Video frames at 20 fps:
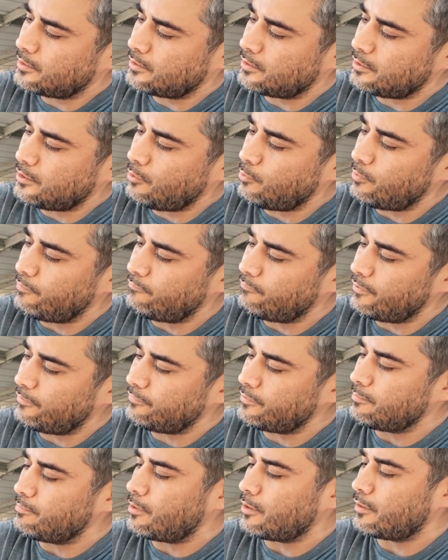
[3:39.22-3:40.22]
Oh,
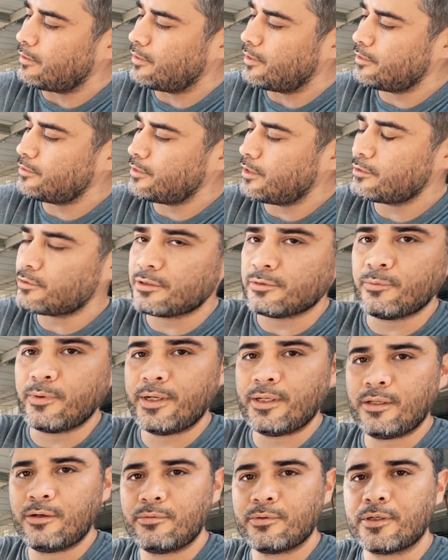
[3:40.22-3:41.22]
150 bar. That's actually way
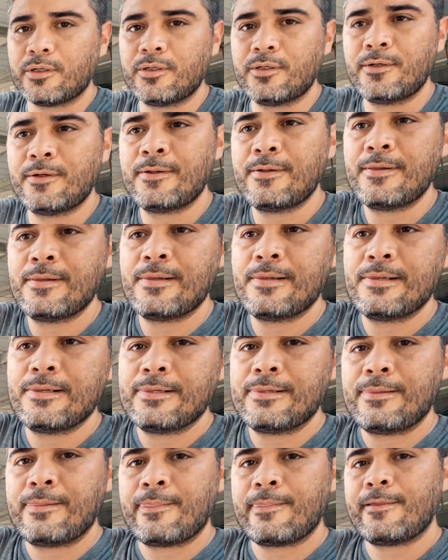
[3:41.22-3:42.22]
lower.
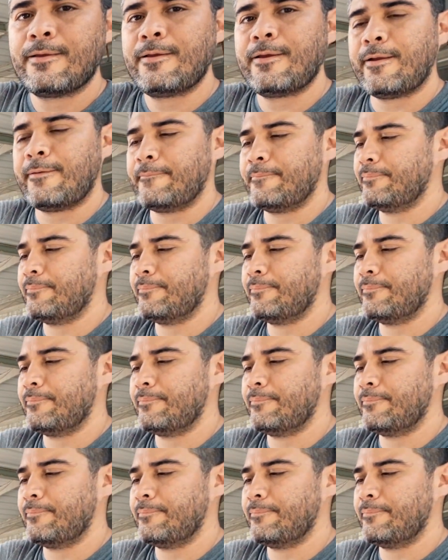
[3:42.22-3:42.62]
Okay.